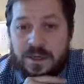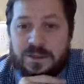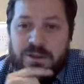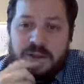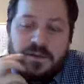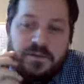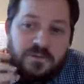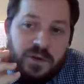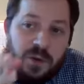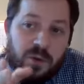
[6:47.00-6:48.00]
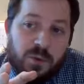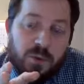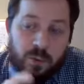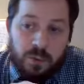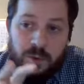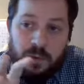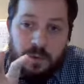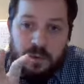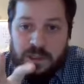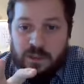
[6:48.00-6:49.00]
So there's a few
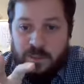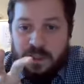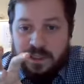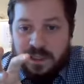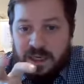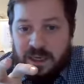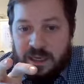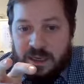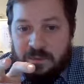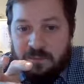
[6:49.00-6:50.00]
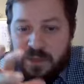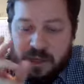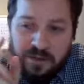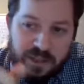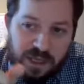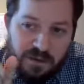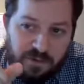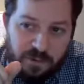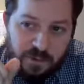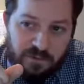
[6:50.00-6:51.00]
similes in here. Can you see if
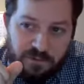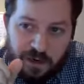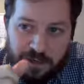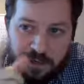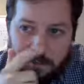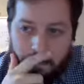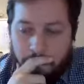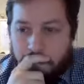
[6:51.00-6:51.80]
you can find them?